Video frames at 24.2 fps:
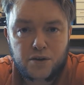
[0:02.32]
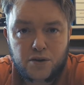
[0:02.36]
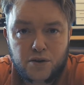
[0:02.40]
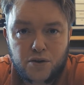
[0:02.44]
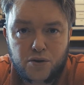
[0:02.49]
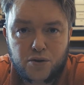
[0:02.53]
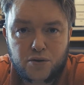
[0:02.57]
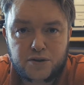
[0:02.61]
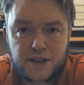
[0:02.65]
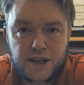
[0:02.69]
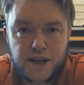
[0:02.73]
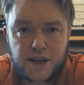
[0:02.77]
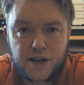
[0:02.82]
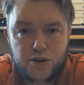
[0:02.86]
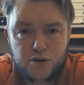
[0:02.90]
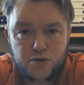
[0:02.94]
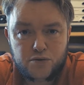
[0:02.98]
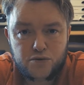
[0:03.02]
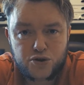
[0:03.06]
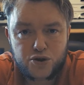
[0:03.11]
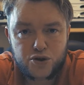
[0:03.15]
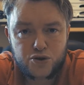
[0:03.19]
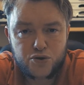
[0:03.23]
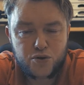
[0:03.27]
Good day
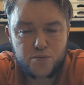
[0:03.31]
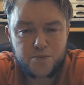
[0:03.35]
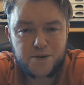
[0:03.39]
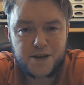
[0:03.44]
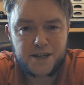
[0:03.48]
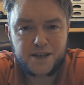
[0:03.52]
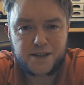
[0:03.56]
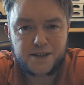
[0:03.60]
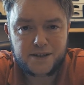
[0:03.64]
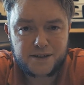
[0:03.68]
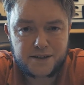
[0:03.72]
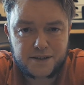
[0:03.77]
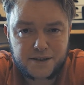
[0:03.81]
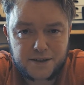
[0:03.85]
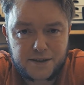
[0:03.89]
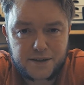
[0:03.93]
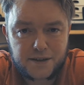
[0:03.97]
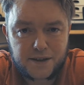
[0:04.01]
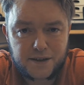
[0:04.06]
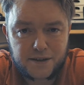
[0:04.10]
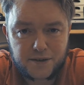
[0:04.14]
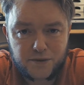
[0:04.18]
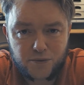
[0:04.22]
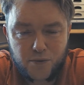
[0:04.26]

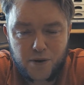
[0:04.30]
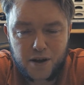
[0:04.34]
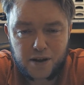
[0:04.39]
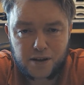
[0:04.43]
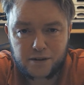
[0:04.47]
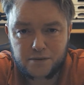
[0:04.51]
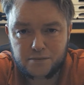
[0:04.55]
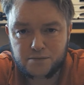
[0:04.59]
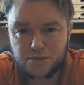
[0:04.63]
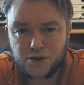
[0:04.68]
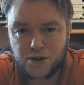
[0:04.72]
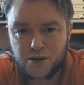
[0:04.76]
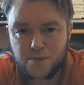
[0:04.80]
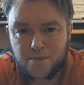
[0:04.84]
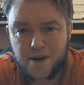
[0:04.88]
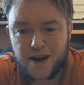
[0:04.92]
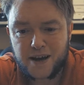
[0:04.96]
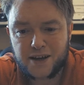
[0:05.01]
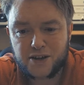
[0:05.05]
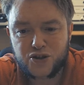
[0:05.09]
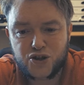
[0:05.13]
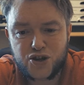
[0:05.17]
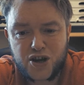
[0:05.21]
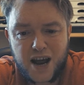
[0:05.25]
YouTubies, and welcome to
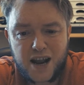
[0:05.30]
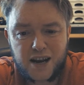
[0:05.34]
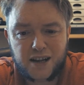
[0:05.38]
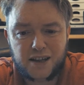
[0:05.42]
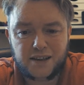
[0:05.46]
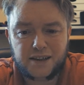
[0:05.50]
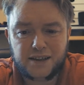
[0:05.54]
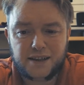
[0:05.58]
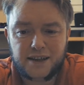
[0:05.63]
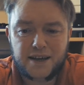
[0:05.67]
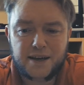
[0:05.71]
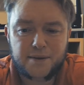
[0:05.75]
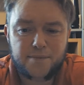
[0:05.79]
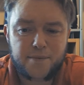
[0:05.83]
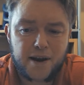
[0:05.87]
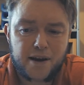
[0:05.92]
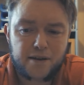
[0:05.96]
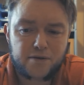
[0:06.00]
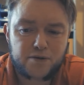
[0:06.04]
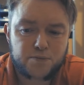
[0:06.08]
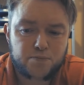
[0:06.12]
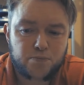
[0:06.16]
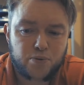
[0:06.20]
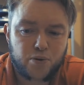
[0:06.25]
my channel. My
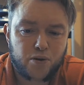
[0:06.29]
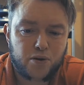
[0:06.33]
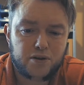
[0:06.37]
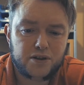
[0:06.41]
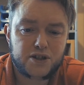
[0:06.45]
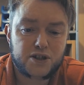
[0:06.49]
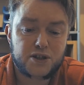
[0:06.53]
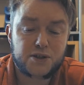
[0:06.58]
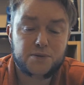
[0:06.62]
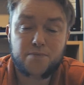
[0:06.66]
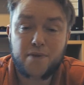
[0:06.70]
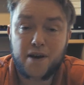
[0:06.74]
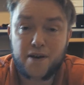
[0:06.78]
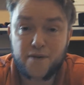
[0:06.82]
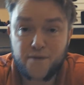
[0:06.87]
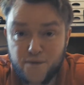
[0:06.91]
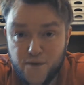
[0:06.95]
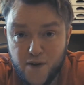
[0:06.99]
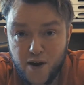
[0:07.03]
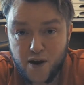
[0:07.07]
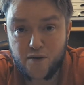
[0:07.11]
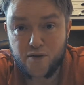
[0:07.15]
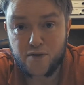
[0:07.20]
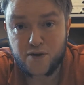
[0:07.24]
name is Paul. This is my
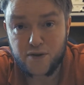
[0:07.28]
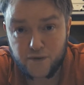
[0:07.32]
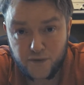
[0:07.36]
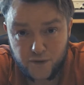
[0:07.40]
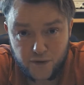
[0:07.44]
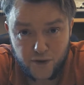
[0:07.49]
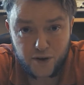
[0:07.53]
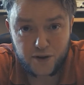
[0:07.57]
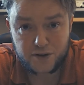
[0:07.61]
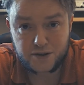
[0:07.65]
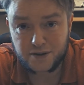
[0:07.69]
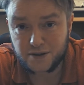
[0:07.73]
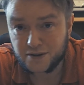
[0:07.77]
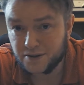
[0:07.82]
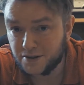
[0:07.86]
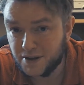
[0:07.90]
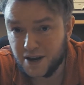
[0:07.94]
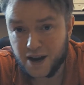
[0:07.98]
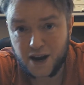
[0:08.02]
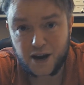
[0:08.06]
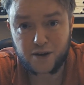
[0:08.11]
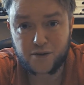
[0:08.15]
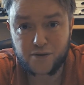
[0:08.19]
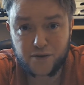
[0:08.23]
very first
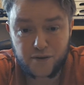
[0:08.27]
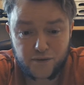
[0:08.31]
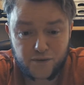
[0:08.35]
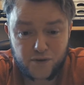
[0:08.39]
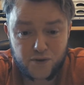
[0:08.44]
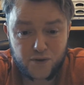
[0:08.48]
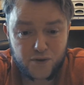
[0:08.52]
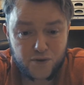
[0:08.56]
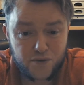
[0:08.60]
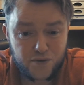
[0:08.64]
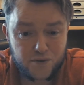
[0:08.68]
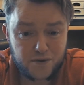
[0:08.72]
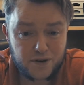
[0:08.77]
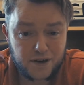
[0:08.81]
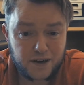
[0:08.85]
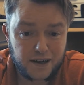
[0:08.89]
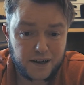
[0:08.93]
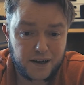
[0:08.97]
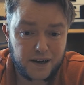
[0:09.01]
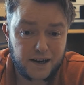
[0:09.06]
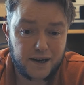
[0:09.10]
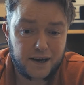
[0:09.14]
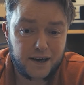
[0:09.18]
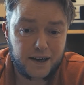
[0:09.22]
tech review,
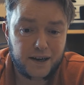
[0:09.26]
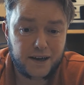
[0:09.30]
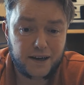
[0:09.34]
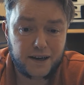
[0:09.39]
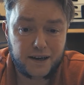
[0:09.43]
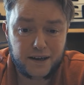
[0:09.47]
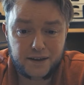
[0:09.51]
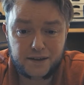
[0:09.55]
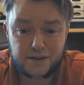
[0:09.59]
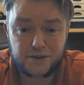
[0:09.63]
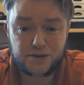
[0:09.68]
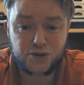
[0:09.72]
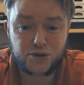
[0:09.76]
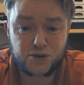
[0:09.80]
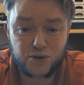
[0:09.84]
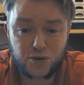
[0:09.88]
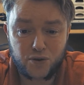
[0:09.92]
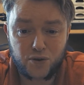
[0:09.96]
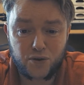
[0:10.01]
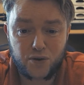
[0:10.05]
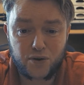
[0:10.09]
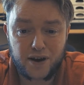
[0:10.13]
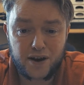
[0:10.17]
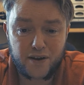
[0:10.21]

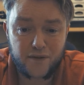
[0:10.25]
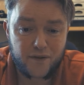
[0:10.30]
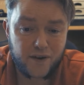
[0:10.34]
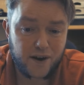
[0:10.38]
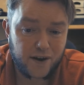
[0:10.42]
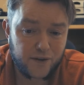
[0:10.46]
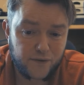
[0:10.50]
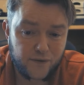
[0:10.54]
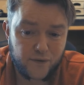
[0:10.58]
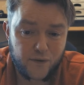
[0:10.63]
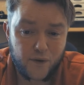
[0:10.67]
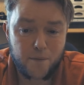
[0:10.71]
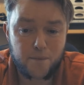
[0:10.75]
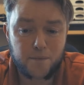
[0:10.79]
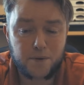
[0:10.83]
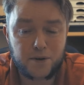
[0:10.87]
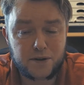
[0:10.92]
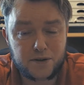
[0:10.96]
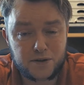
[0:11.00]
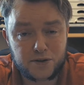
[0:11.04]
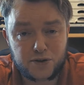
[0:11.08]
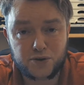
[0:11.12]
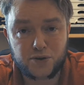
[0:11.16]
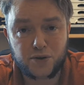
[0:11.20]
so if I fumble
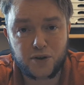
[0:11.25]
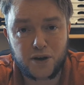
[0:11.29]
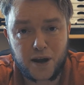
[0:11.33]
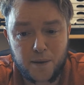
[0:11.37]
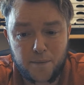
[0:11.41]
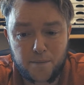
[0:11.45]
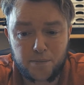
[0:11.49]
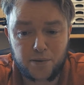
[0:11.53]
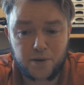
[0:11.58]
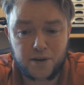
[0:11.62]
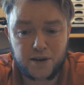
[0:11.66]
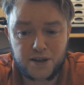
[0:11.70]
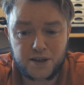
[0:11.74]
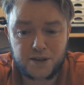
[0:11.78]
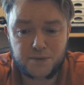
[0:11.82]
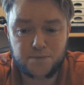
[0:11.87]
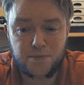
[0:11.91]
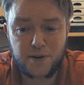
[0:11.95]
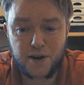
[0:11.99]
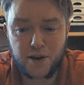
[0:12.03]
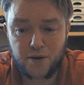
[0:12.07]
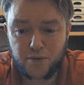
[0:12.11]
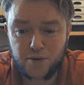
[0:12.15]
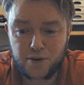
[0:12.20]
and stutter, please
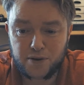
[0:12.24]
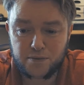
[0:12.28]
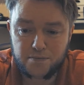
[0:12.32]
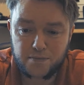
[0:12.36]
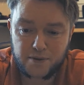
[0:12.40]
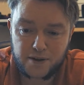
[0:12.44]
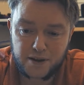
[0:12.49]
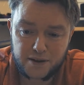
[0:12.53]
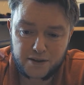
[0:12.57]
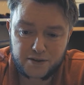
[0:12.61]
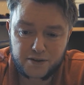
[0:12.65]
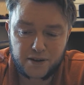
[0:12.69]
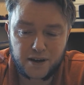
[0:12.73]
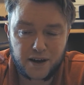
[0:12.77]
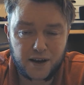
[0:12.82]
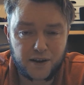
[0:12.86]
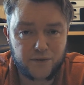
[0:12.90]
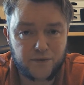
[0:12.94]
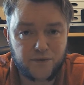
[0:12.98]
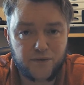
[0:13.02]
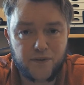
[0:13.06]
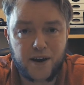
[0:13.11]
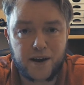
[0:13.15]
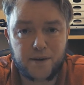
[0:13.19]
bear with me till I
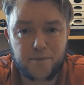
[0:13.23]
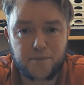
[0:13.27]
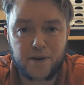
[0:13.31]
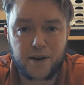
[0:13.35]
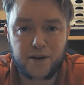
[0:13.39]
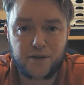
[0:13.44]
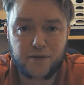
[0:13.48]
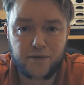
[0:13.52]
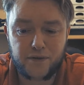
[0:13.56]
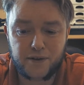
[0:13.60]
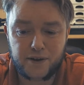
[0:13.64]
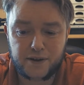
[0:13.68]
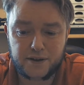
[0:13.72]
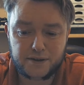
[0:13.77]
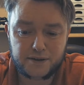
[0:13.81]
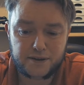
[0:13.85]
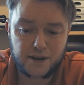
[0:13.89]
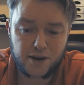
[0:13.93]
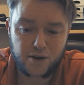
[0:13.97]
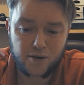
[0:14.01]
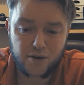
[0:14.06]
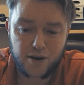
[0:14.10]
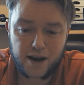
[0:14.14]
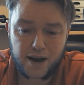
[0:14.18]
find my feet.
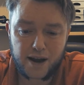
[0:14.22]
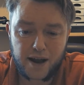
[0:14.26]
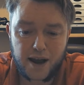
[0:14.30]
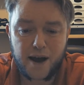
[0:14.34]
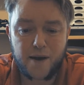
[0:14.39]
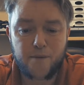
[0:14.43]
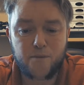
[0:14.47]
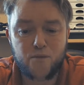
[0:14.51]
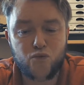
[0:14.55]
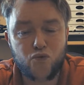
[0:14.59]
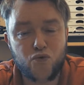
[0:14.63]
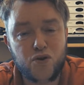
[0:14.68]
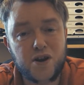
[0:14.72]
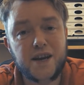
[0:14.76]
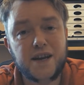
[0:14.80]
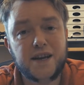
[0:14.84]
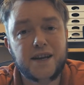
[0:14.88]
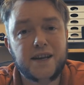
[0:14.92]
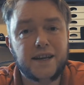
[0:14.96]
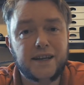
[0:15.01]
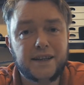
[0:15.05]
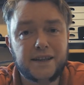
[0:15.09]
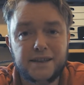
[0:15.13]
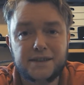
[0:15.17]
Now I am
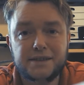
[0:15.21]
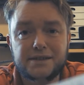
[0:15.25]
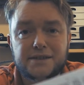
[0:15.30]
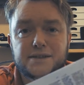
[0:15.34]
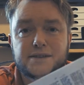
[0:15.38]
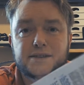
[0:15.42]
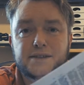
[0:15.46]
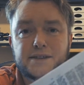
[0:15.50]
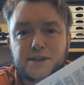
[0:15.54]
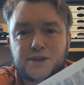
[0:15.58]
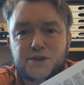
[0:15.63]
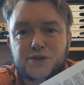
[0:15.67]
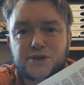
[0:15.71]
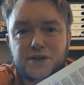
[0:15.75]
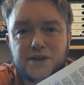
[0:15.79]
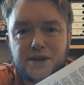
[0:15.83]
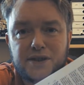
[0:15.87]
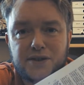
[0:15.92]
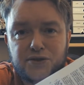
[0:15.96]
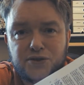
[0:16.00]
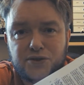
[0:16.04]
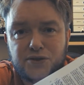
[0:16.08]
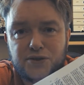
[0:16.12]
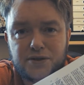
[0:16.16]
reading this
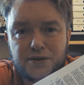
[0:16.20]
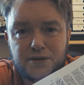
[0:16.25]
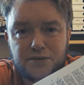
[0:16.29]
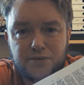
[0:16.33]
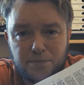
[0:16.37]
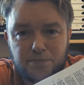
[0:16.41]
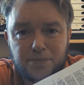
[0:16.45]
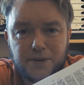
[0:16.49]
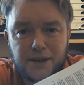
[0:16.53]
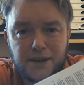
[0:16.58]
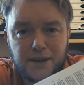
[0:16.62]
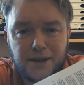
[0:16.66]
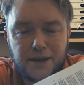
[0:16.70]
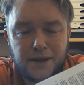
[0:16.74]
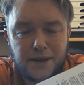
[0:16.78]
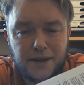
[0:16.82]
is scripted.